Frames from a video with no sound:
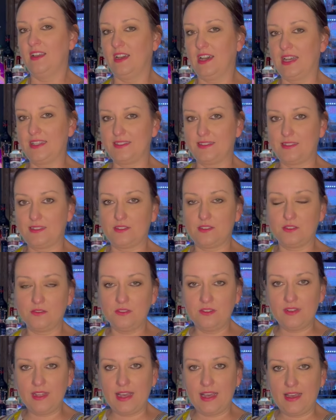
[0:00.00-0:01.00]
Asda
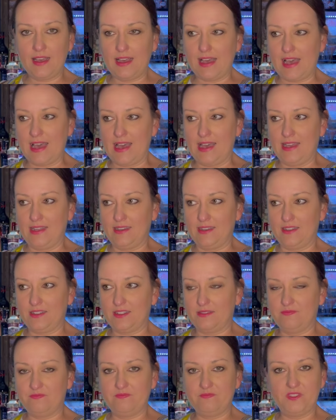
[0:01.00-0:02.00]
doing that and
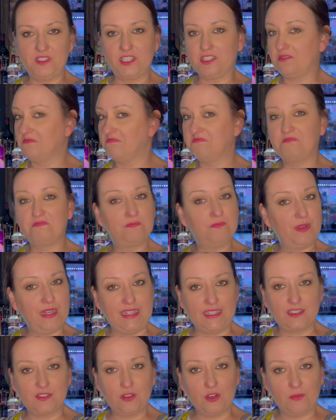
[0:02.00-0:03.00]
just
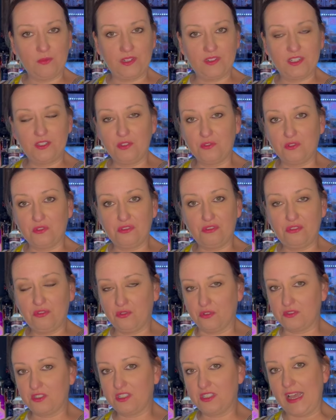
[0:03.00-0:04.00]
please comment your
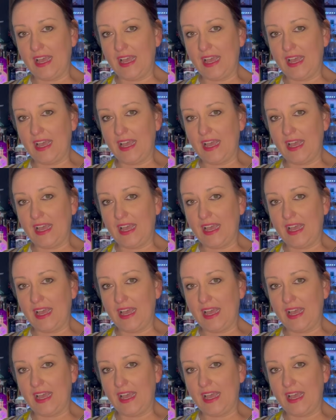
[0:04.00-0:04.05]
thoughts.